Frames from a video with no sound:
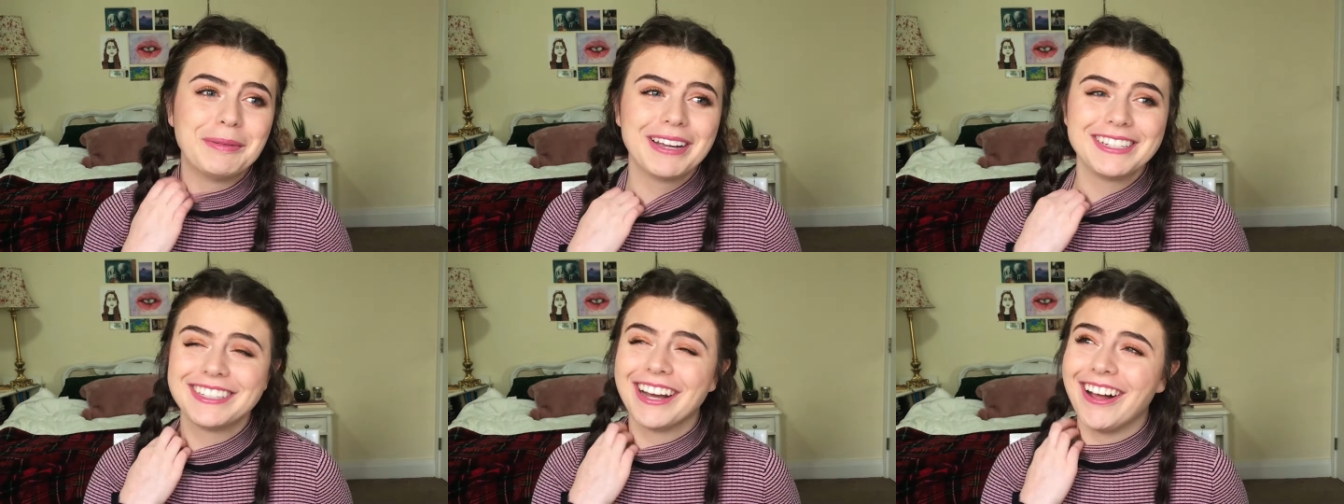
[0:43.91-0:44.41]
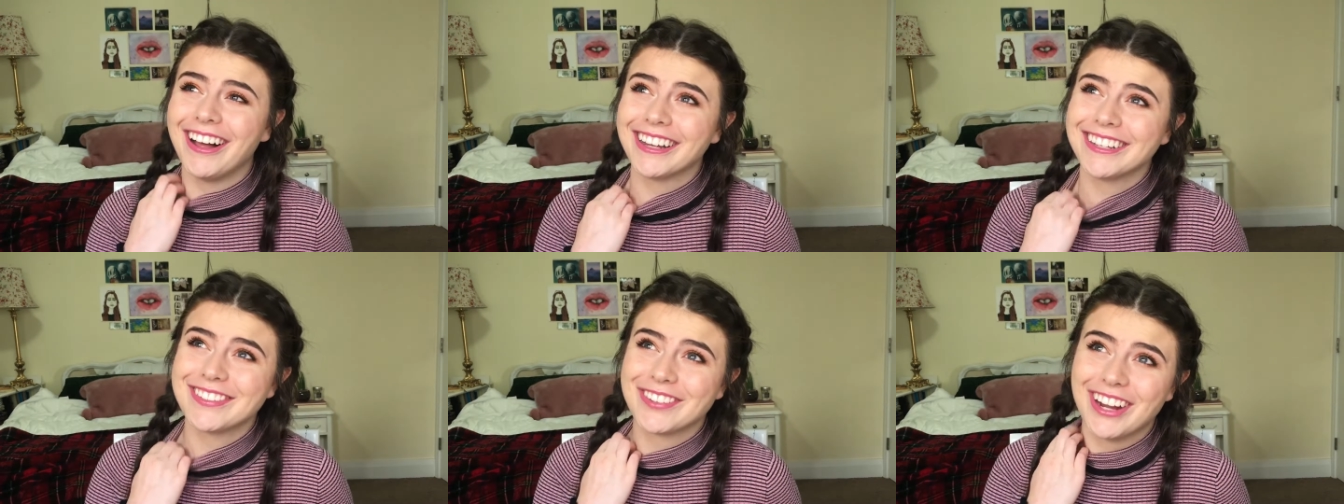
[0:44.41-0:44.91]
my dog
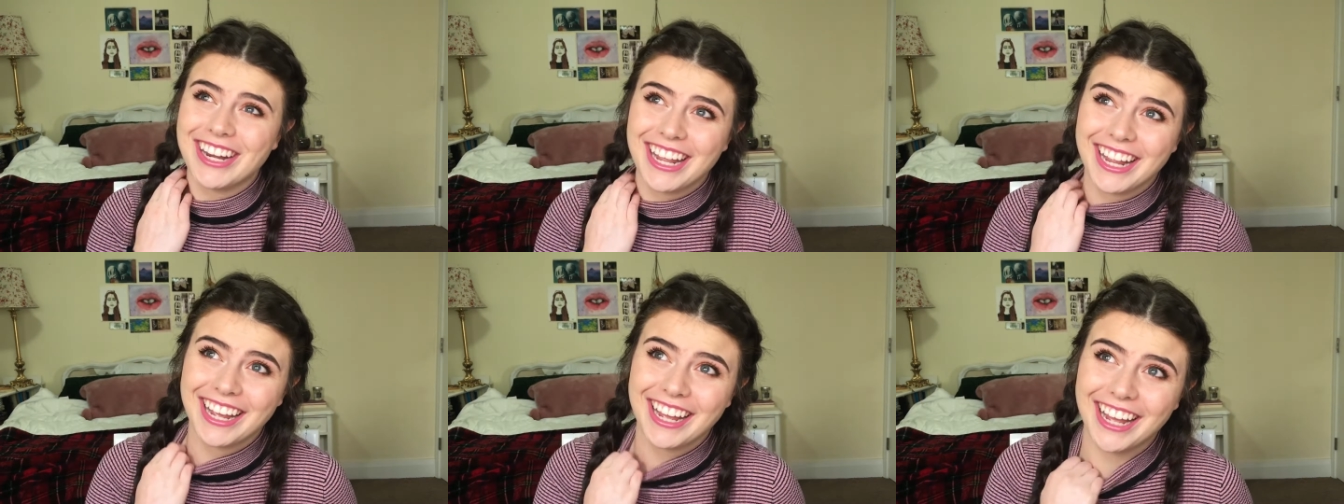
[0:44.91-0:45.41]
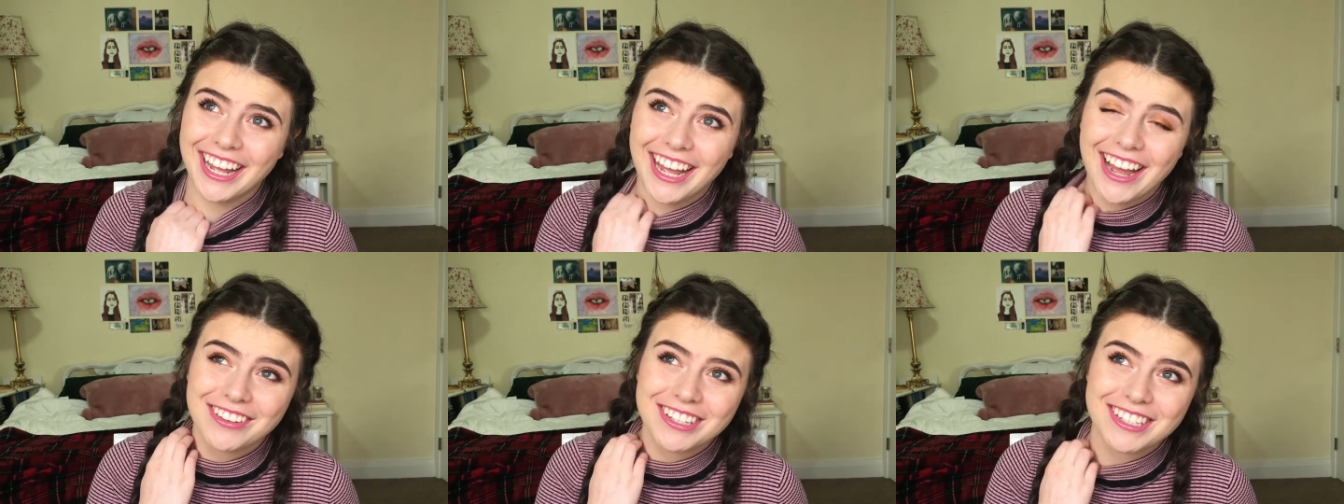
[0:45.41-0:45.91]
is running
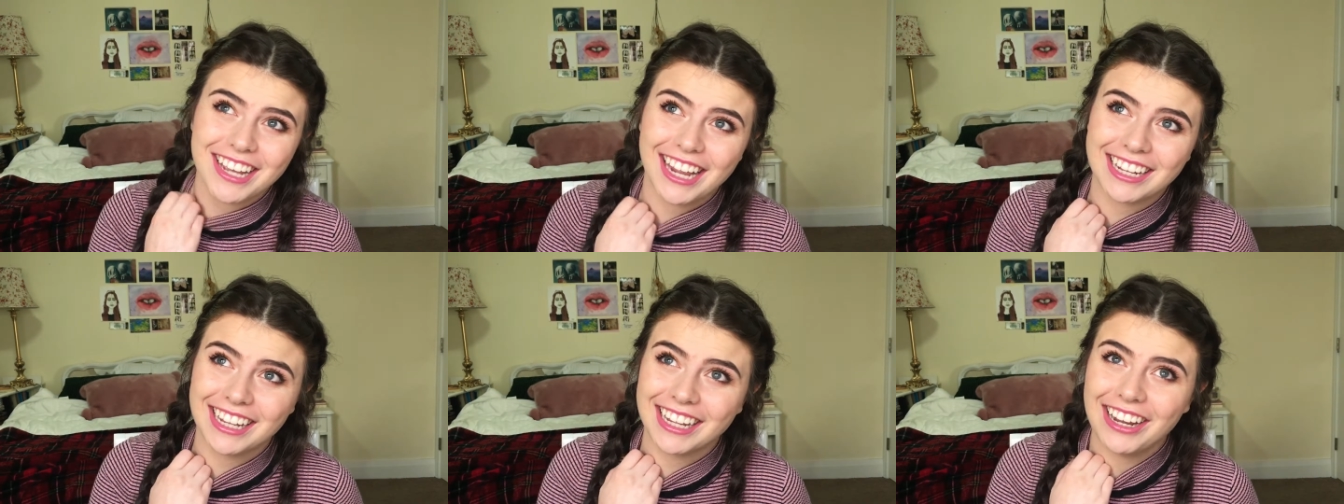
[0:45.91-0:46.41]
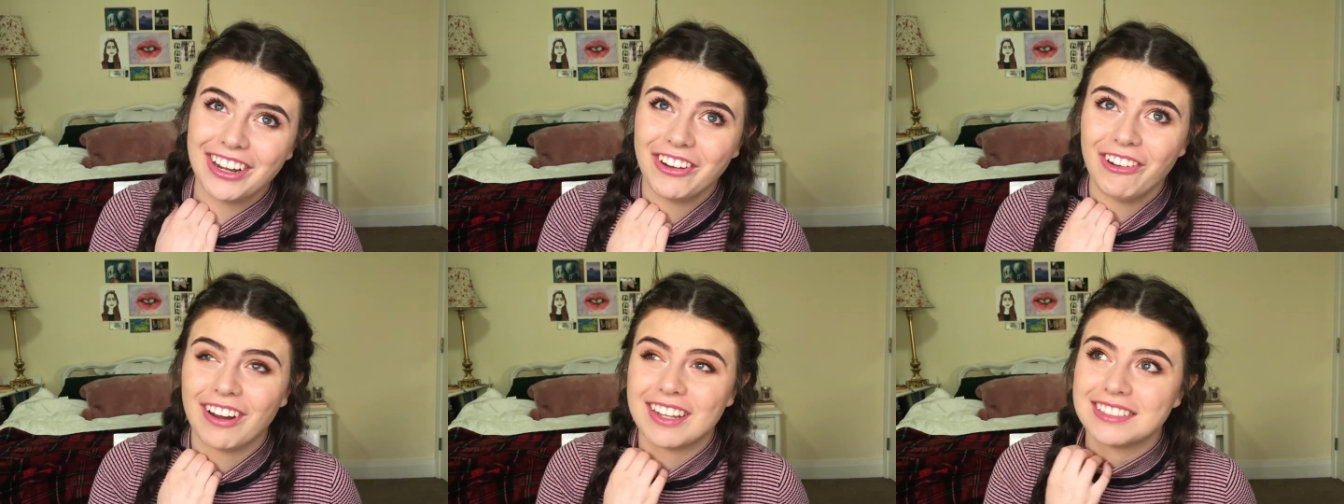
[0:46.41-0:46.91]
outside like
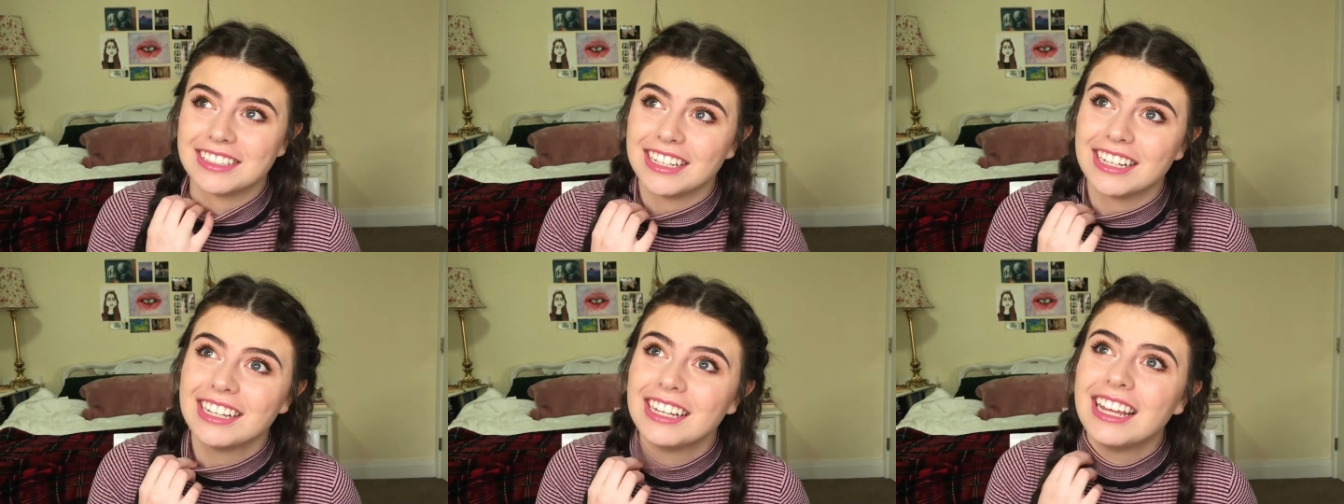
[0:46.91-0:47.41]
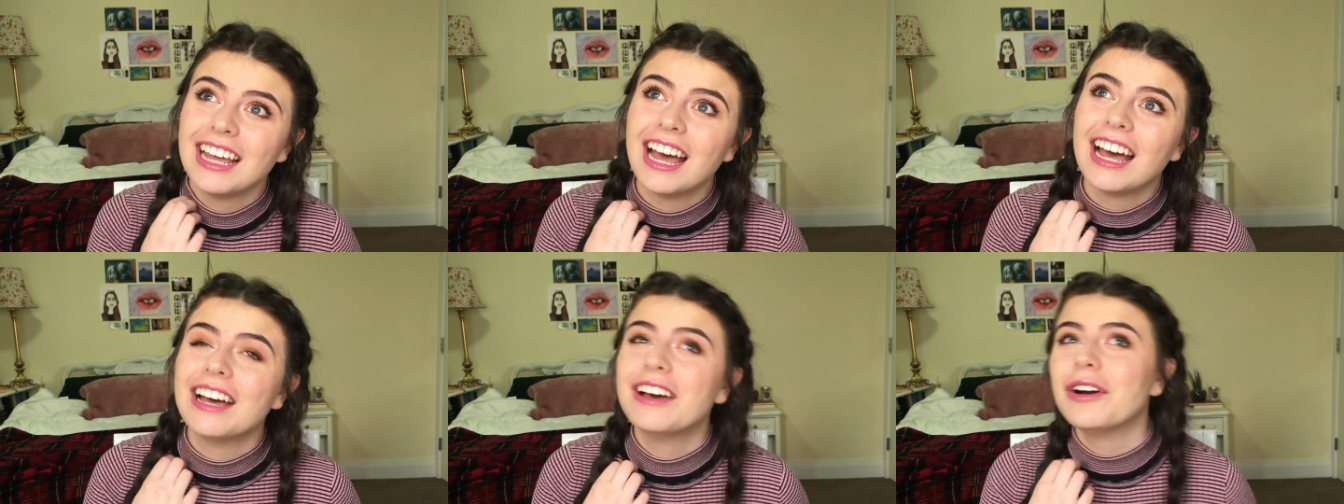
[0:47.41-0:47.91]
crazy.
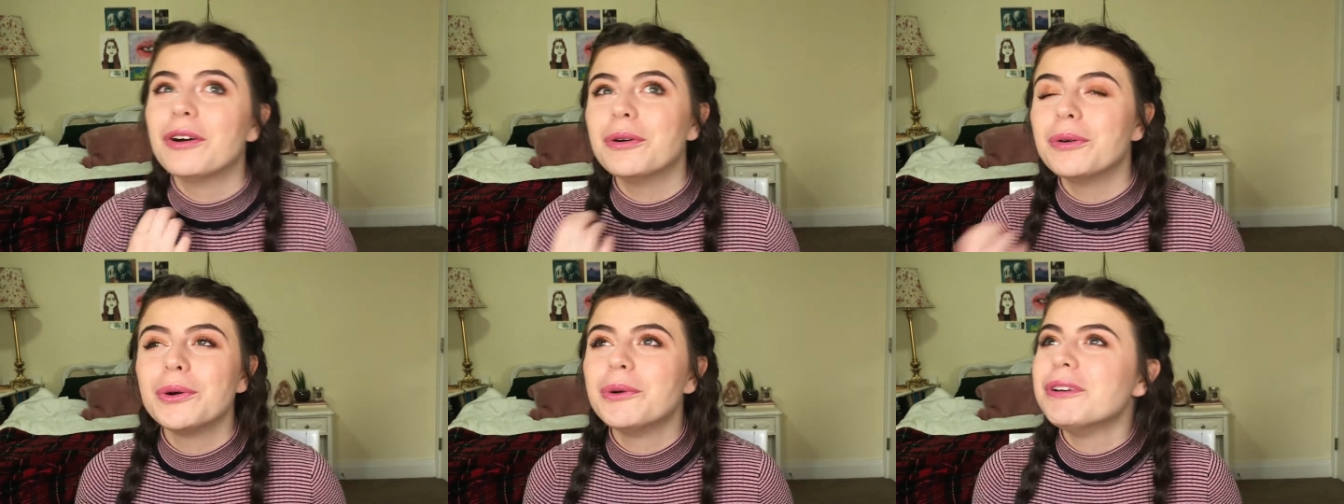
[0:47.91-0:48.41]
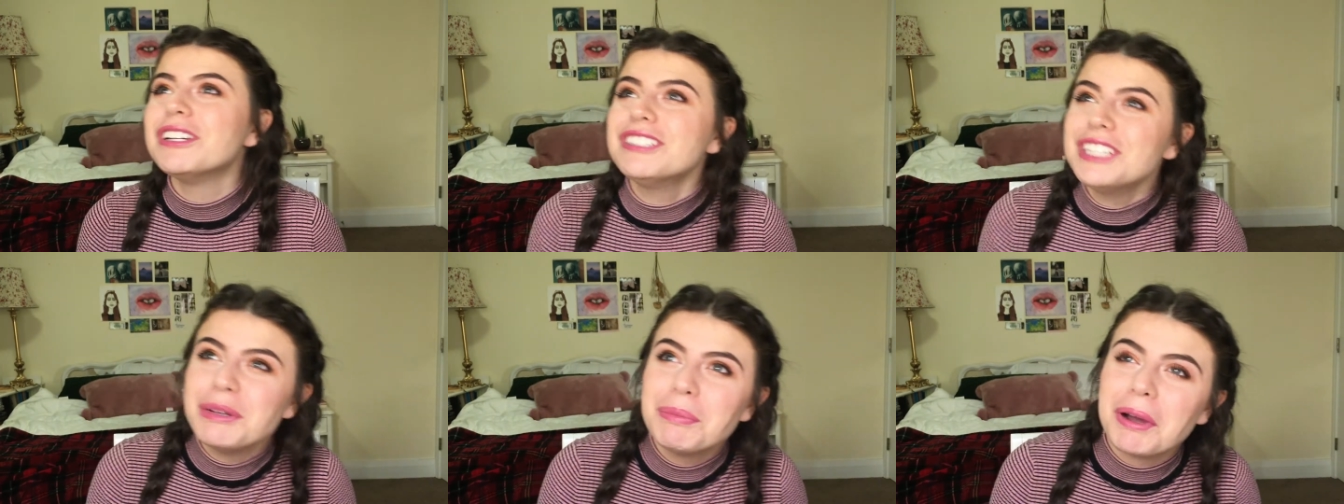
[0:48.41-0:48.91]
Who is
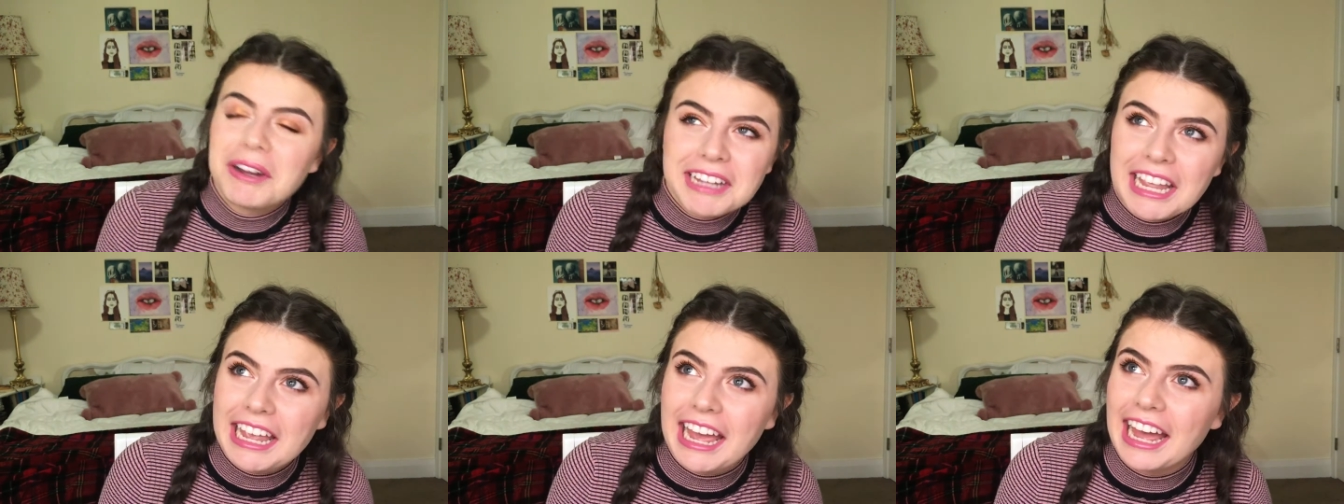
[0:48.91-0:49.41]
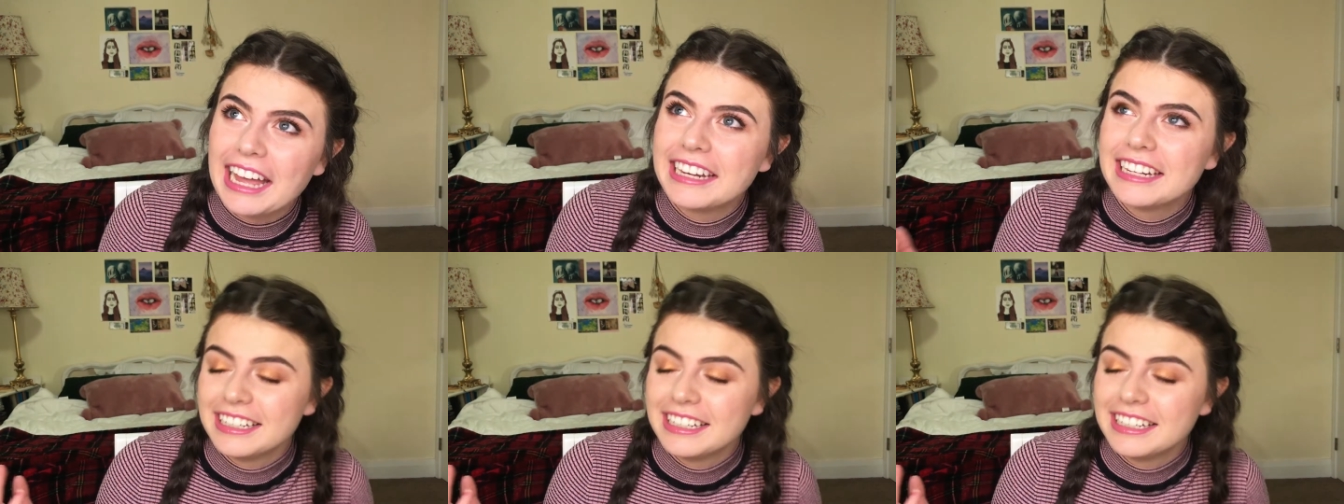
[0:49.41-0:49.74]
she barking at?